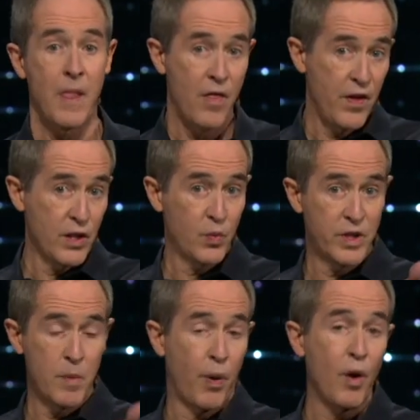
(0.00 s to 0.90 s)
And this
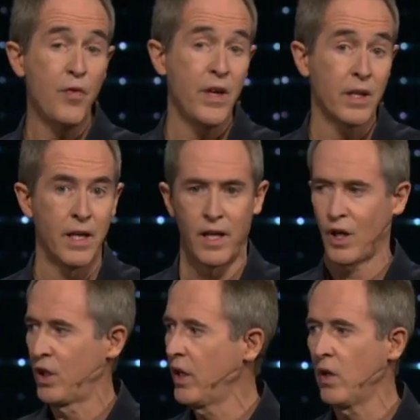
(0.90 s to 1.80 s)
was the perfect,
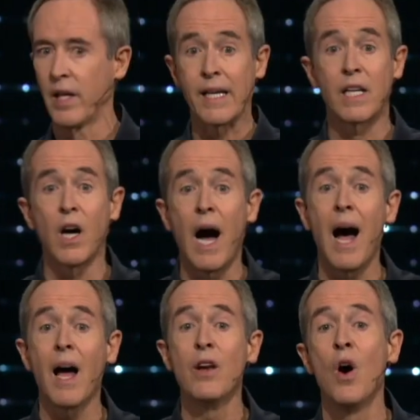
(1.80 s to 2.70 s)
clearly
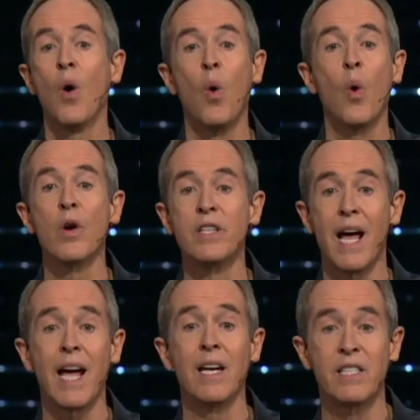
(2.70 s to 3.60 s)

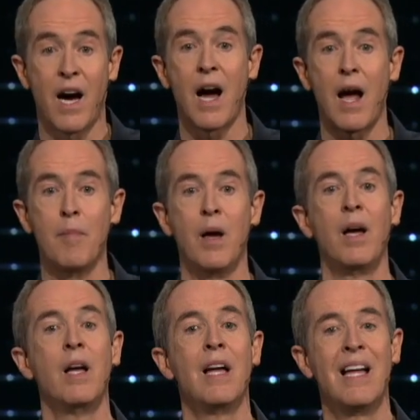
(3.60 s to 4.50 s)
God-ordained time
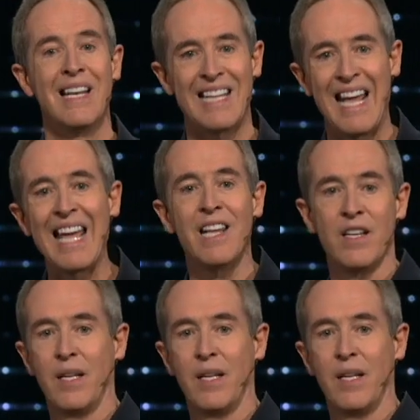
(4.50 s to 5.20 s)
to end